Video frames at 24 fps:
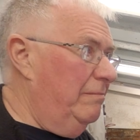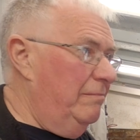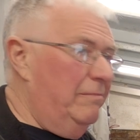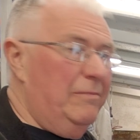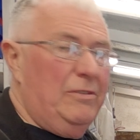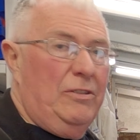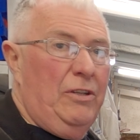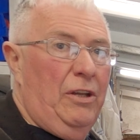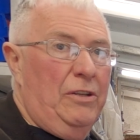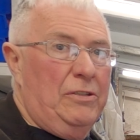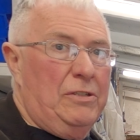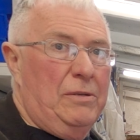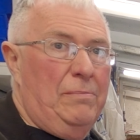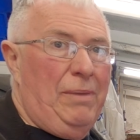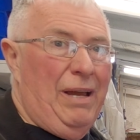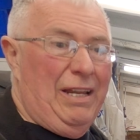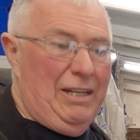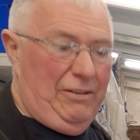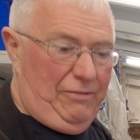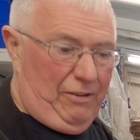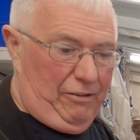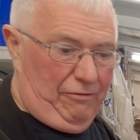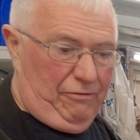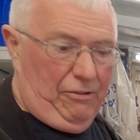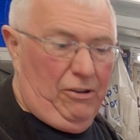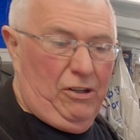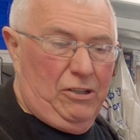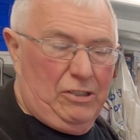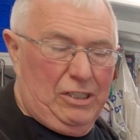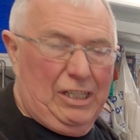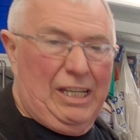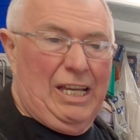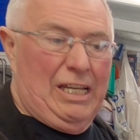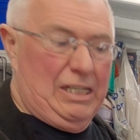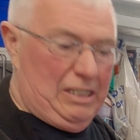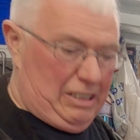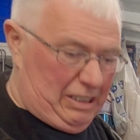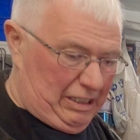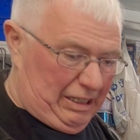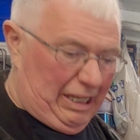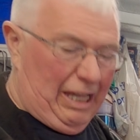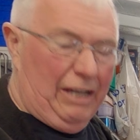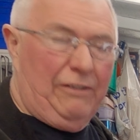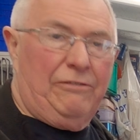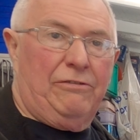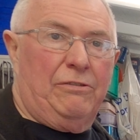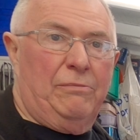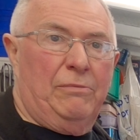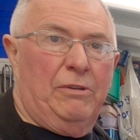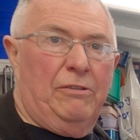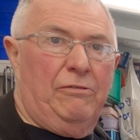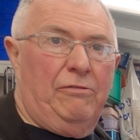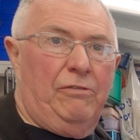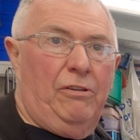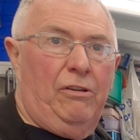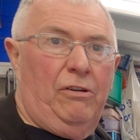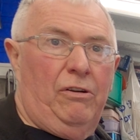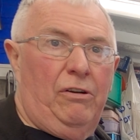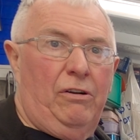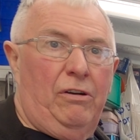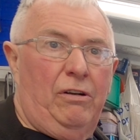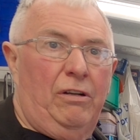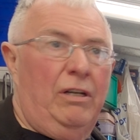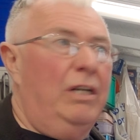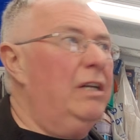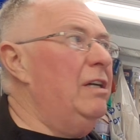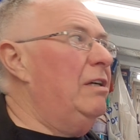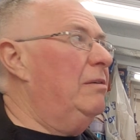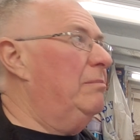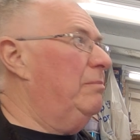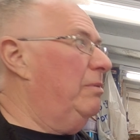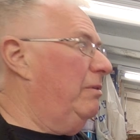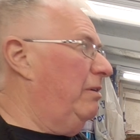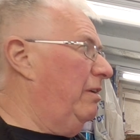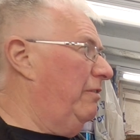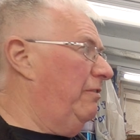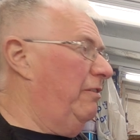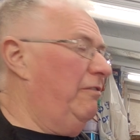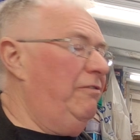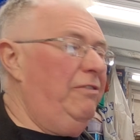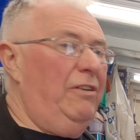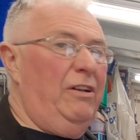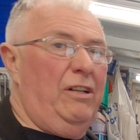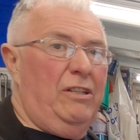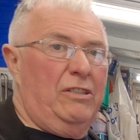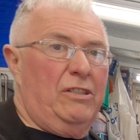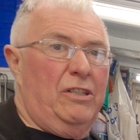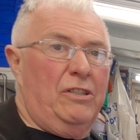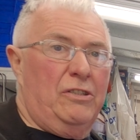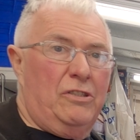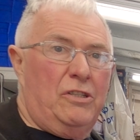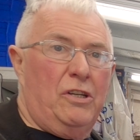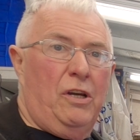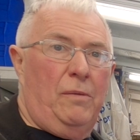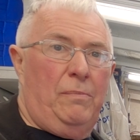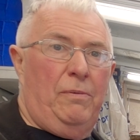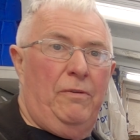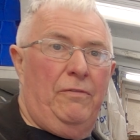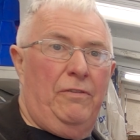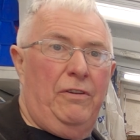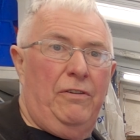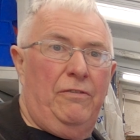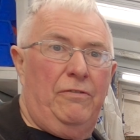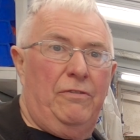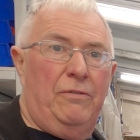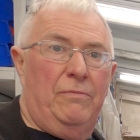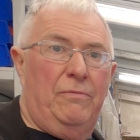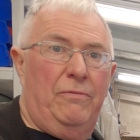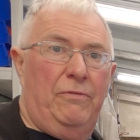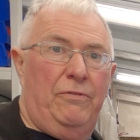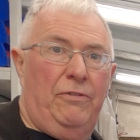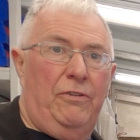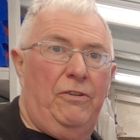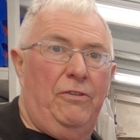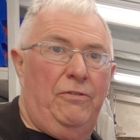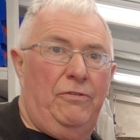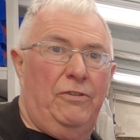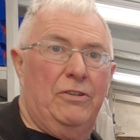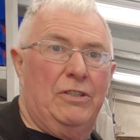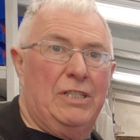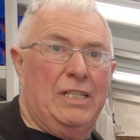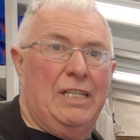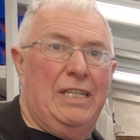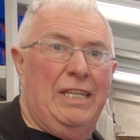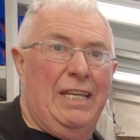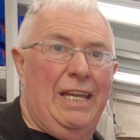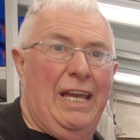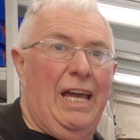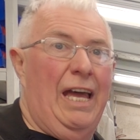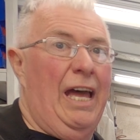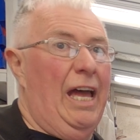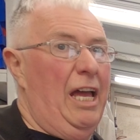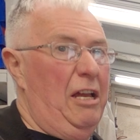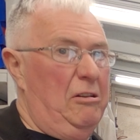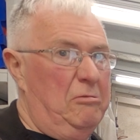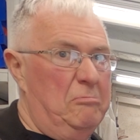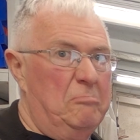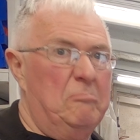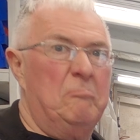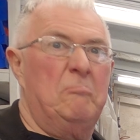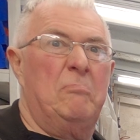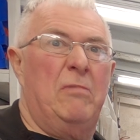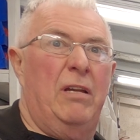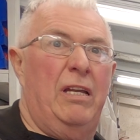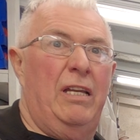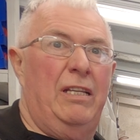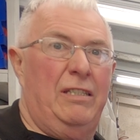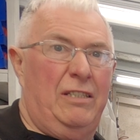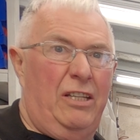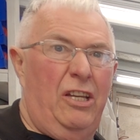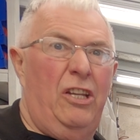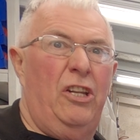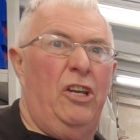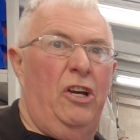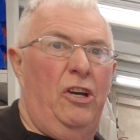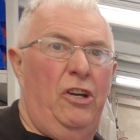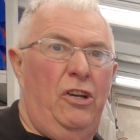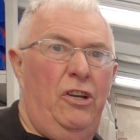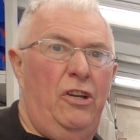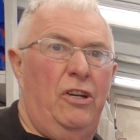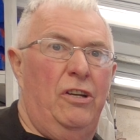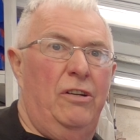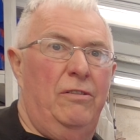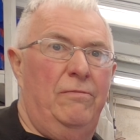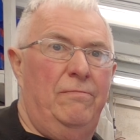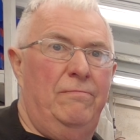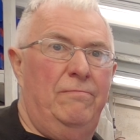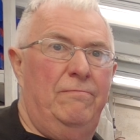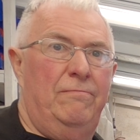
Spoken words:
It's not so bad if it falls against your leg from the floor, but if it falls on top of you from 4 foot in the air, it's going to hurt.